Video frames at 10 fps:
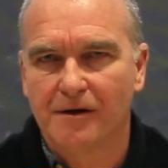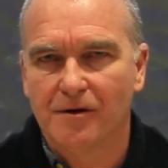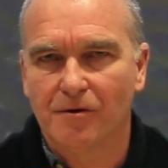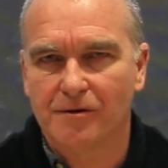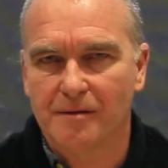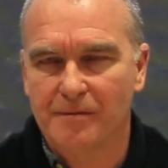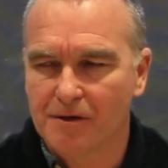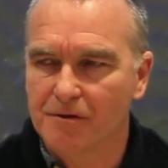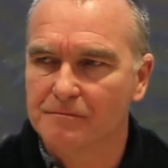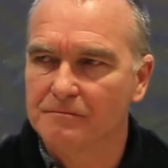or they
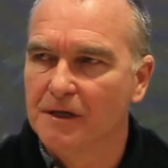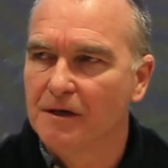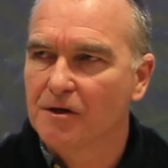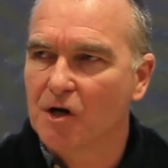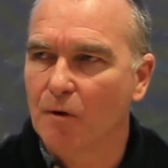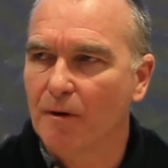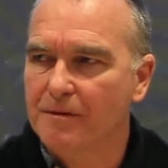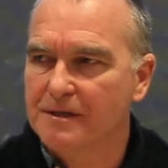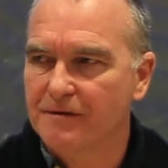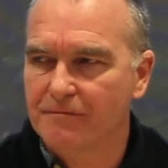become
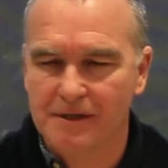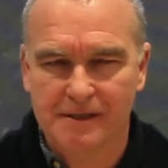cooperative with a